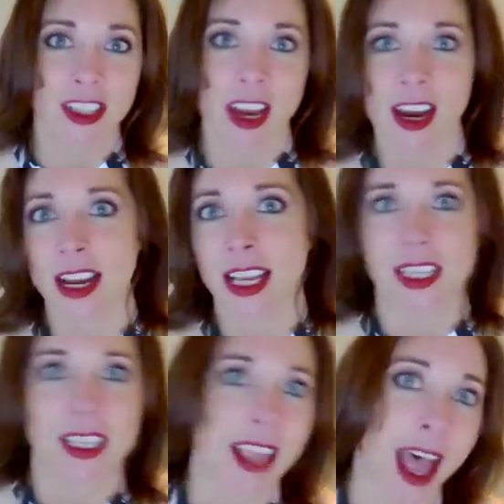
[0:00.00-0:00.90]
start
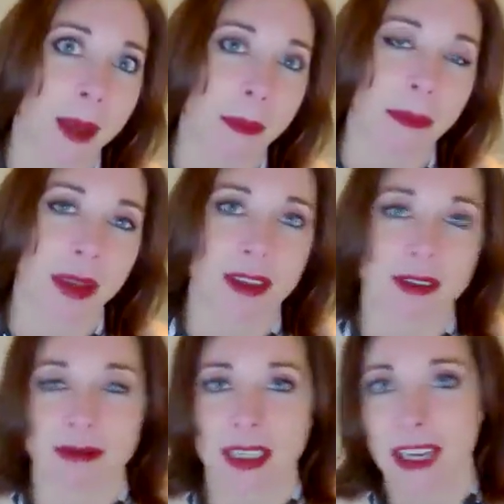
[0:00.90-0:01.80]
and stop
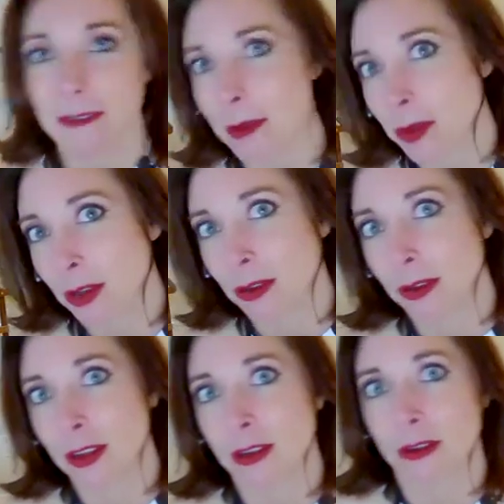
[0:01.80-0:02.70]
and give up too
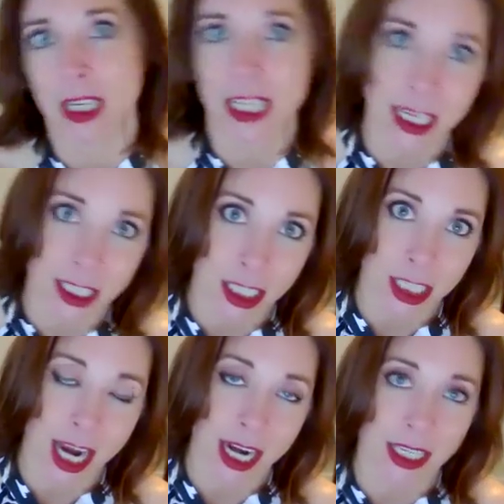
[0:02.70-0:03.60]
soon and get
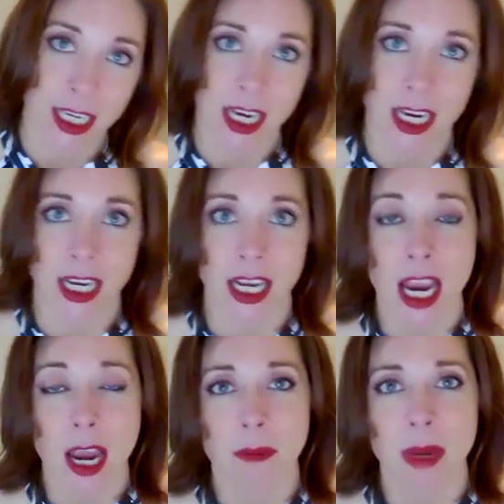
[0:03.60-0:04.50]
distracted and
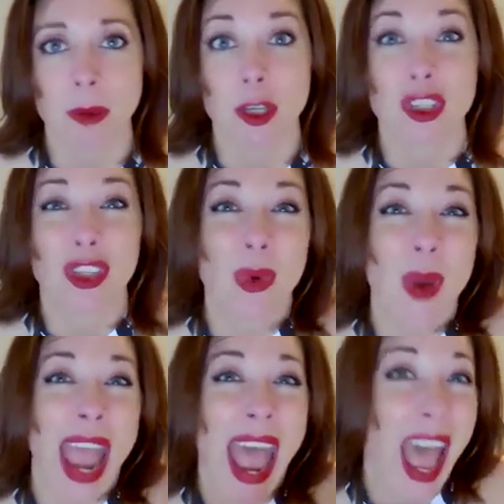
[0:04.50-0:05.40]
maybe
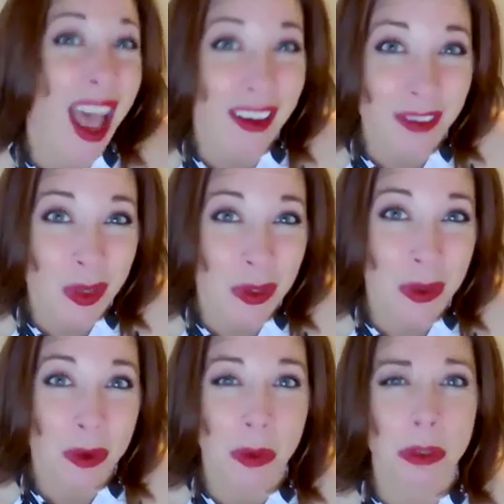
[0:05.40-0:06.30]
don't have the
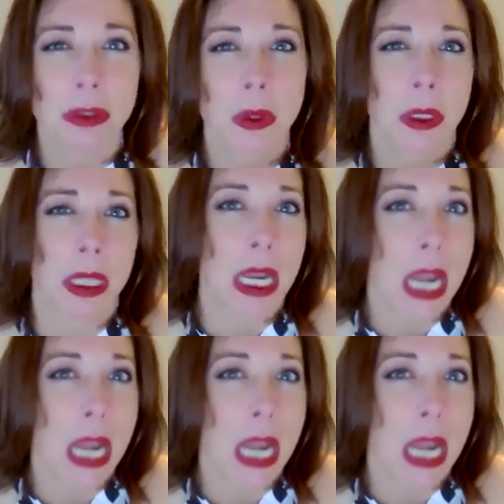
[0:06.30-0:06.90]
tools or the